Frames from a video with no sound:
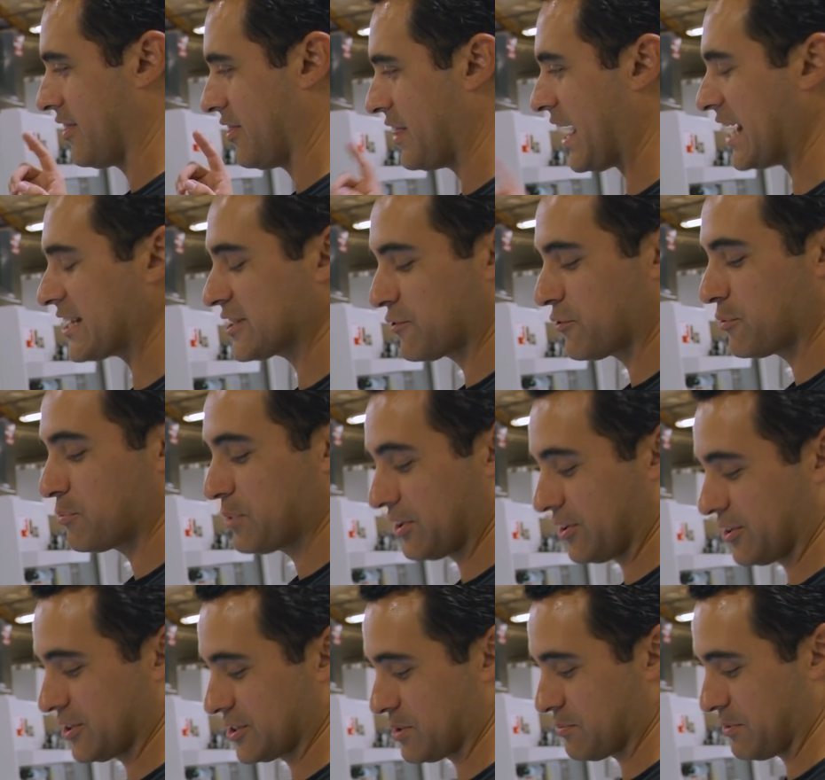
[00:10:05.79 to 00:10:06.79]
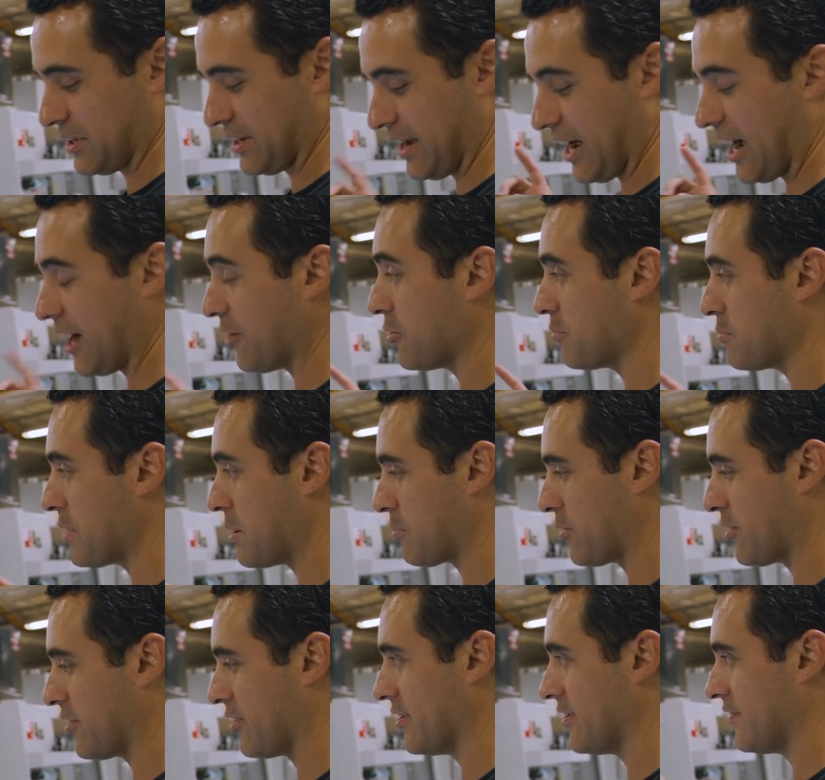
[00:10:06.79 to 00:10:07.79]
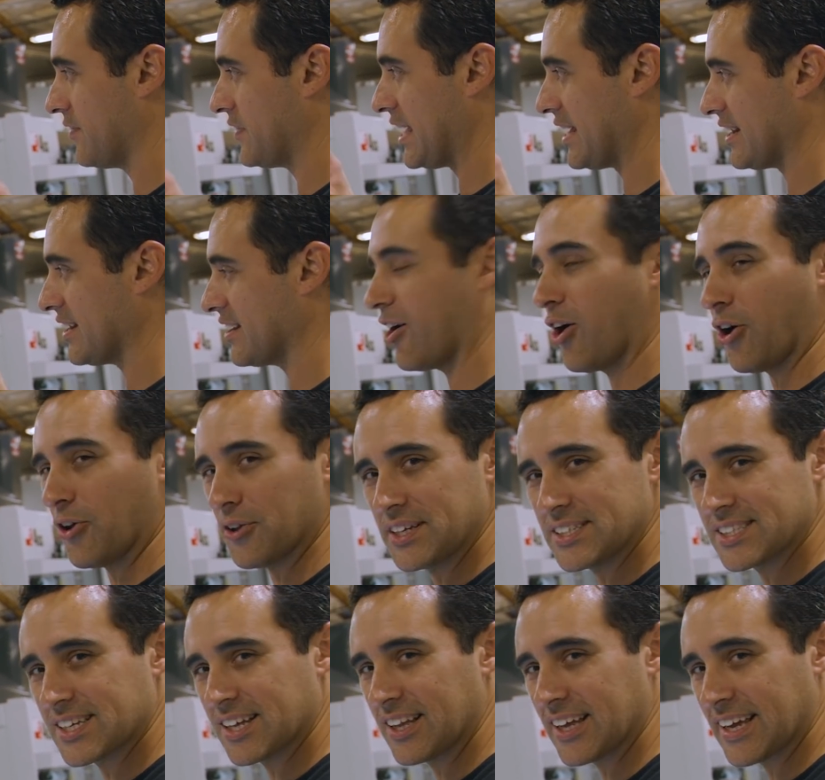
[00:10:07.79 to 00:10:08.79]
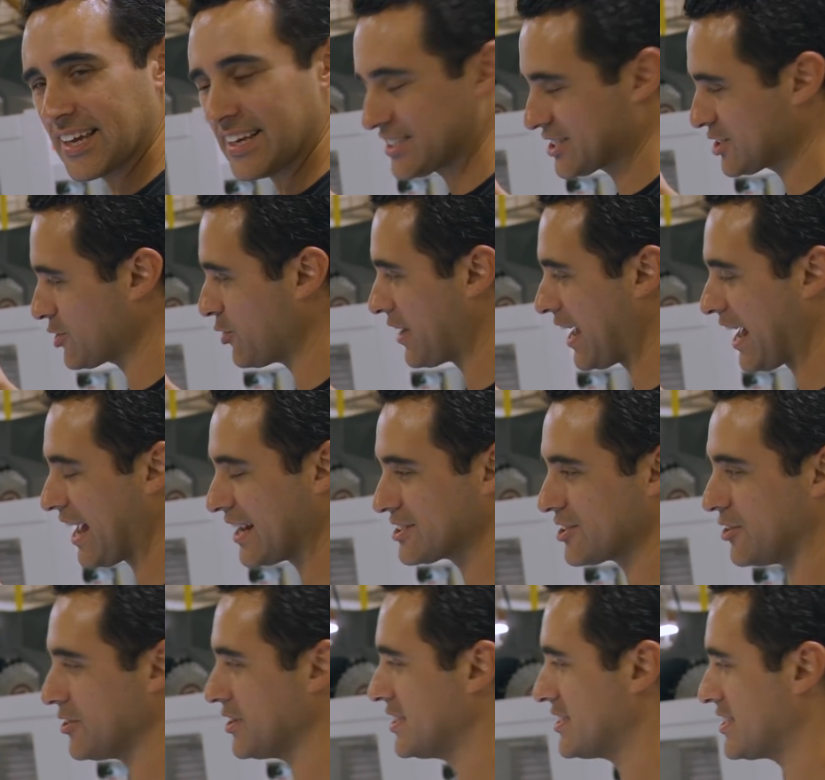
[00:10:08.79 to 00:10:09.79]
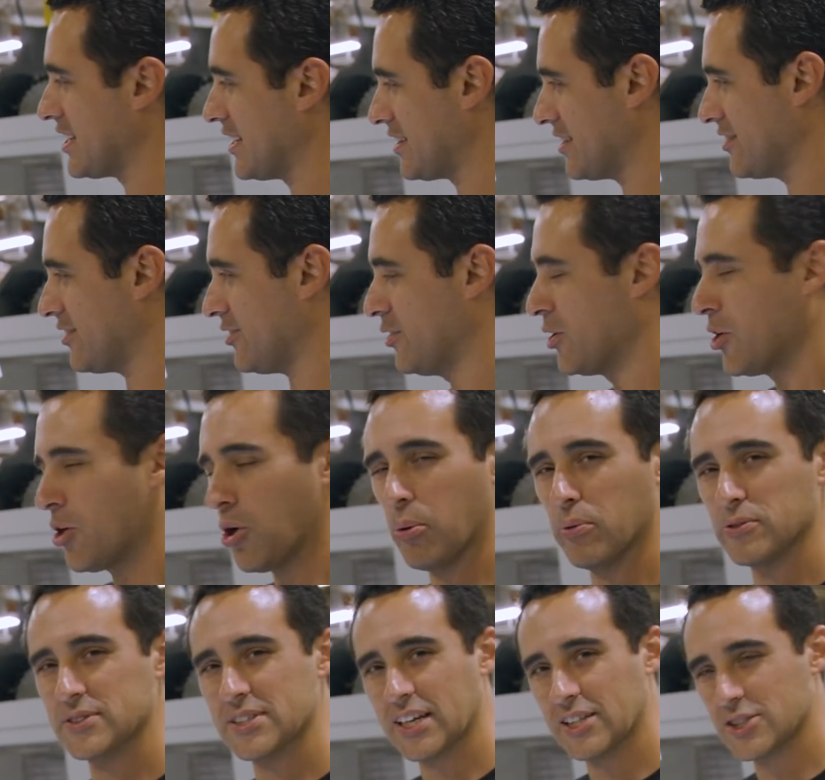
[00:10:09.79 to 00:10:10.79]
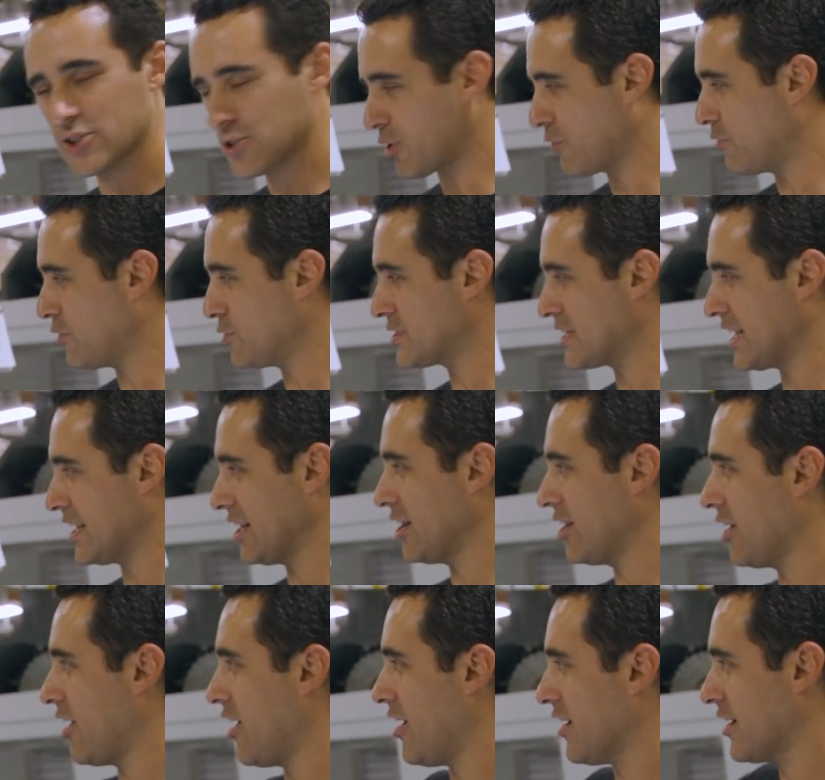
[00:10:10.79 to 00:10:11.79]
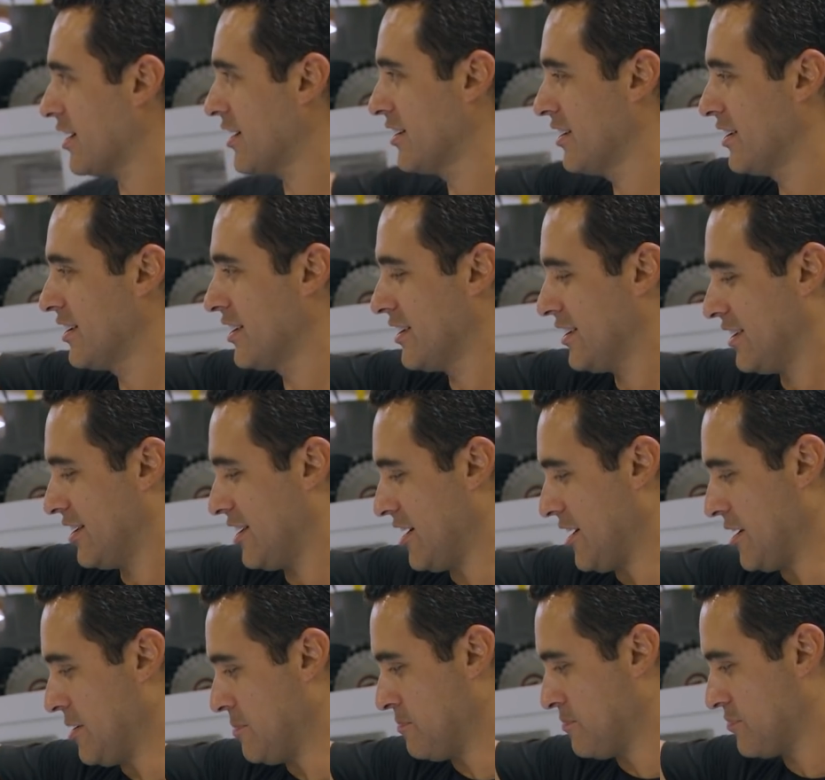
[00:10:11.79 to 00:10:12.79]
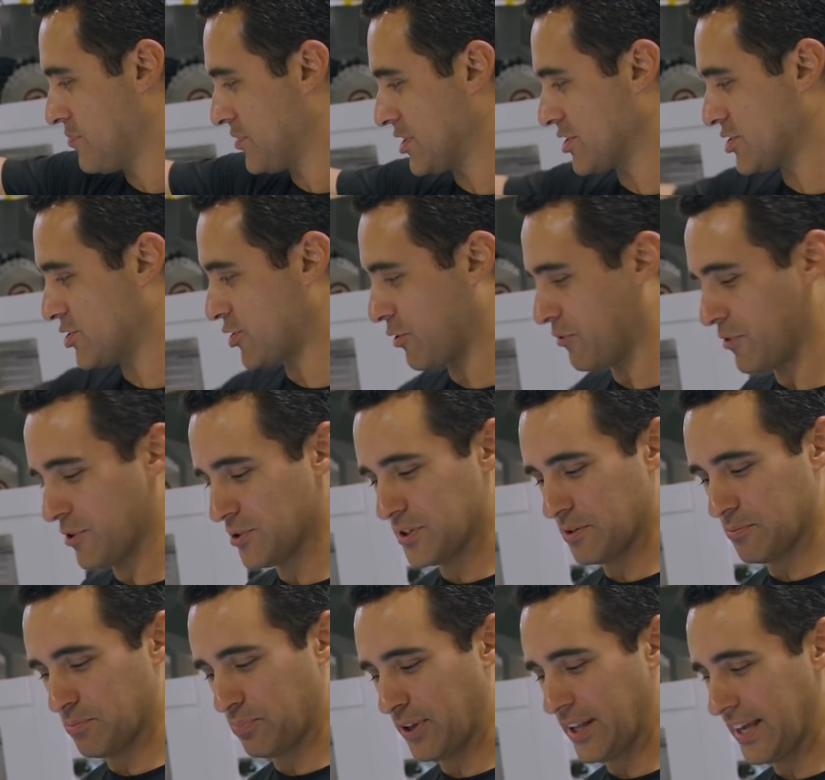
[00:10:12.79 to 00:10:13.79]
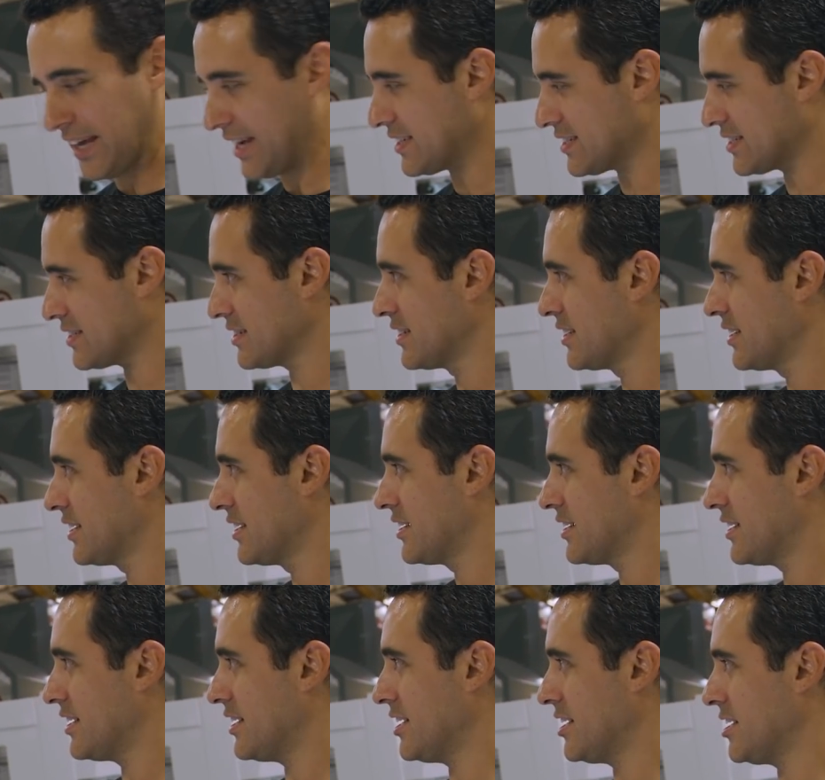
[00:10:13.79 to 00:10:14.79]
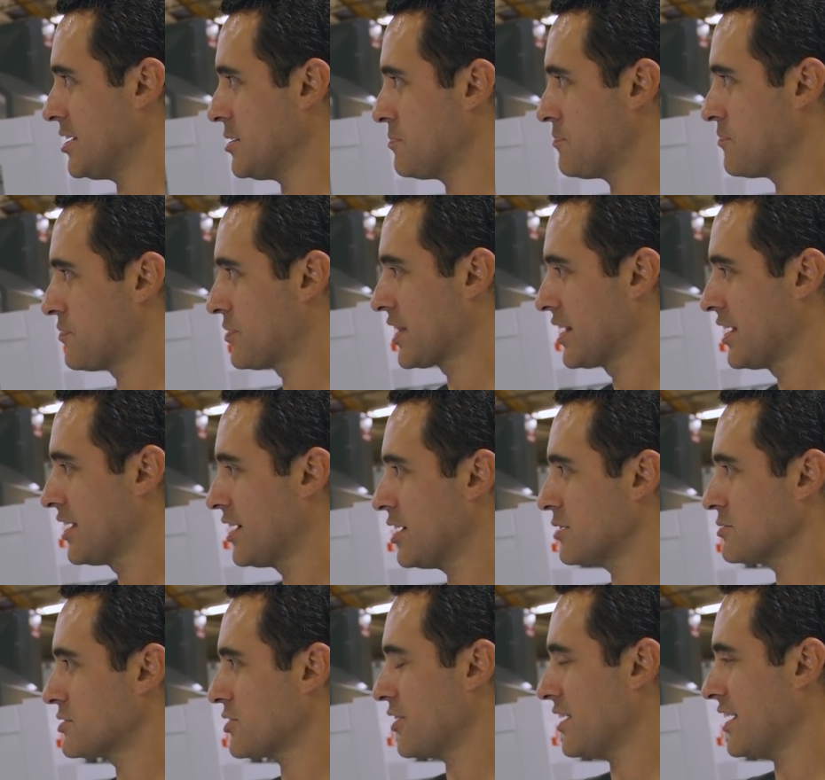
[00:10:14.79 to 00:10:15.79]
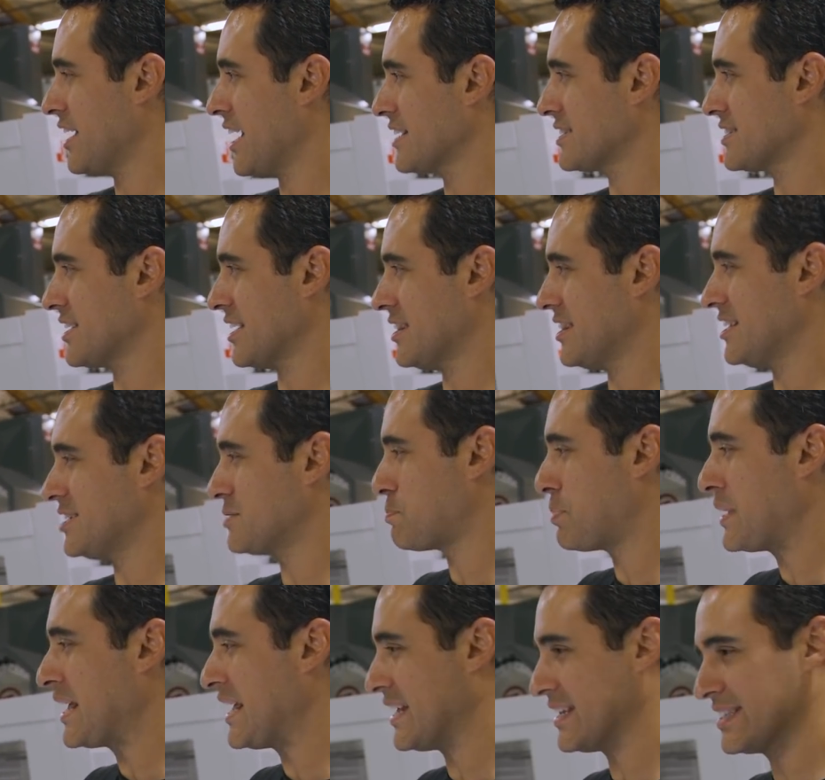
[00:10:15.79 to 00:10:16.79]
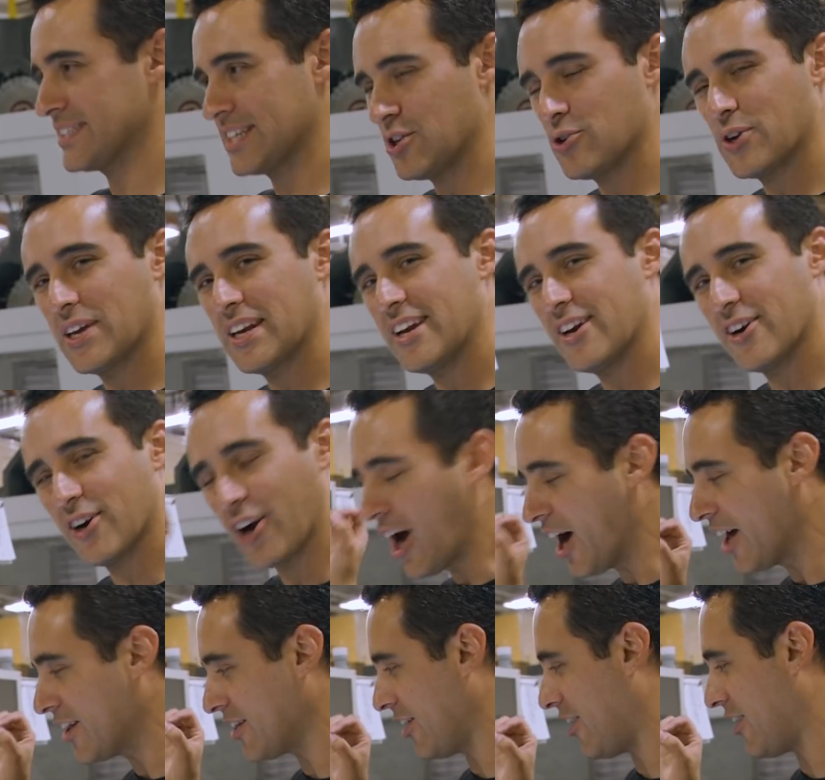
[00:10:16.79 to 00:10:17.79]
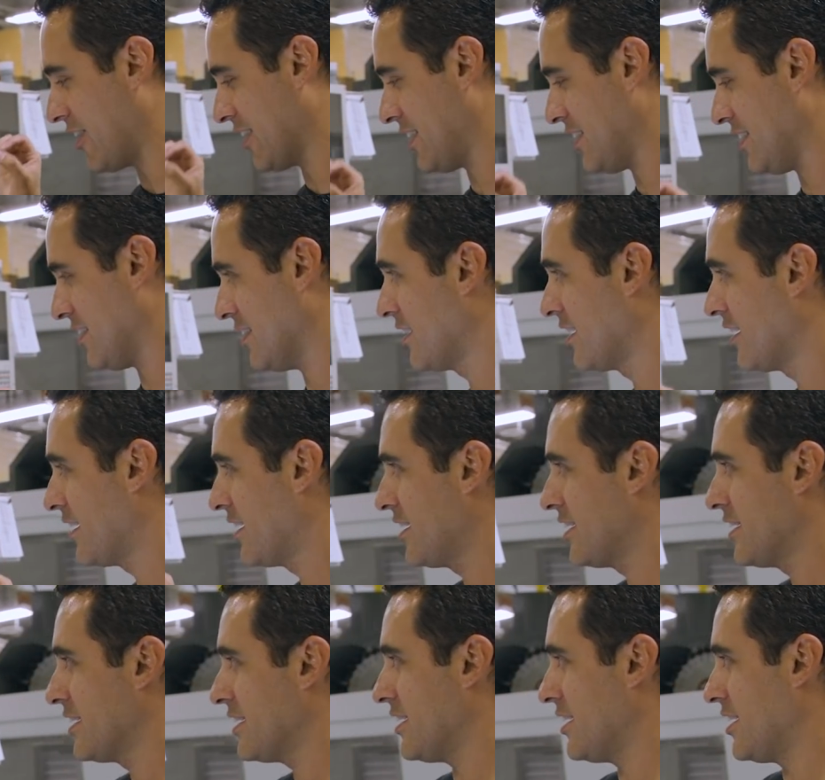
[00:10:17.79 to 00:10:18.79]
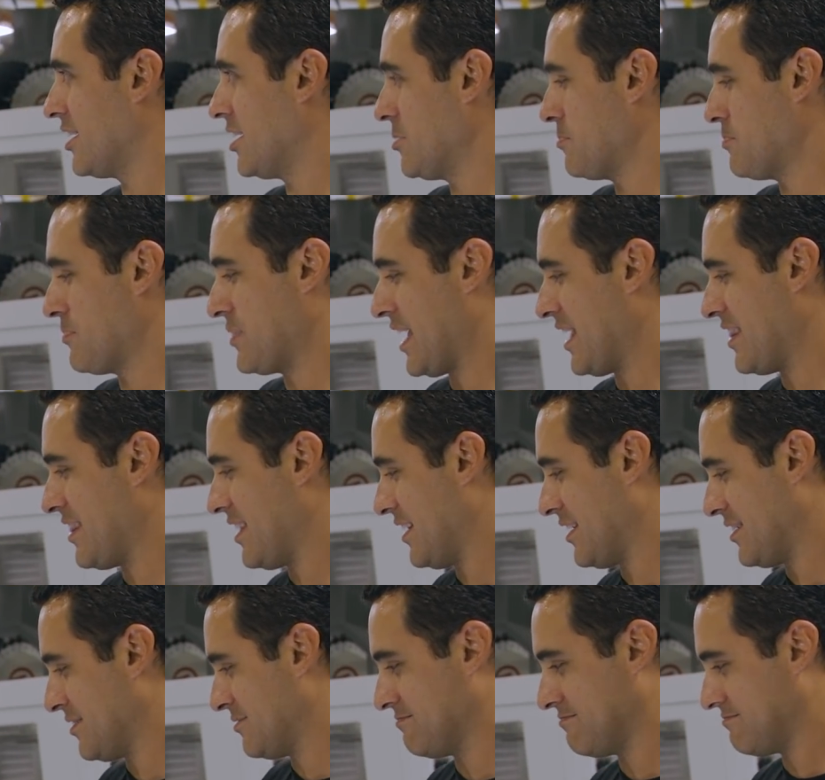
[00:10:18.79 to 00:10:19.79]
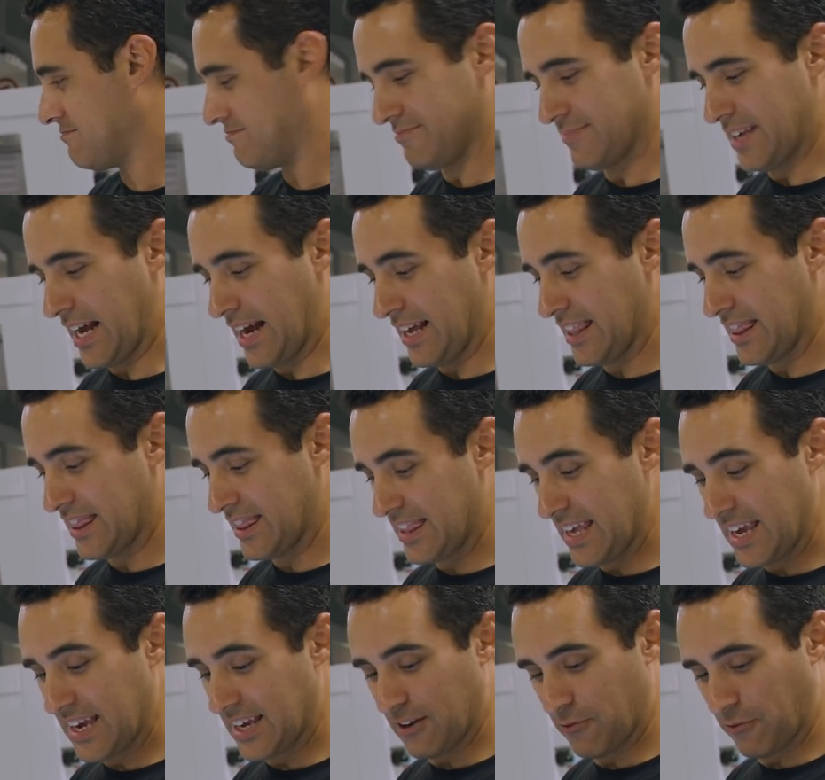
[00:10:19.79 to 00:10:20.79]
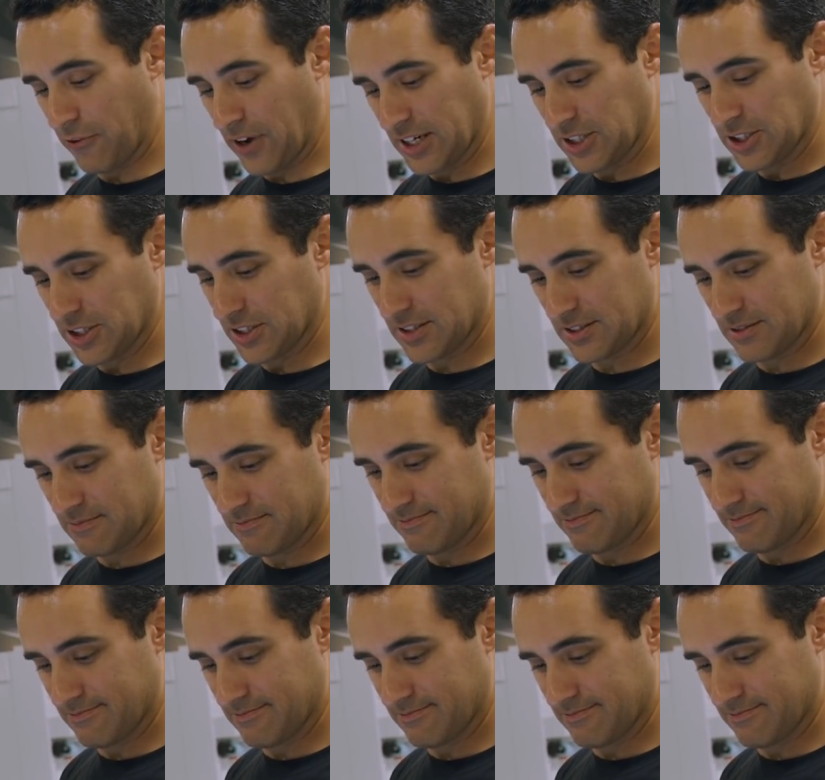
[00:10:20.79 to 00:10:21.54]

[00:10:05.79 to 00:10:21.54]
that's familiar to me. I remember it, all these clicking. So it has all these like little, almost like servos that lock um, the servos in place. Um, sorry, it has like these pins that you can hear unlocking. Um, and then I think if I just,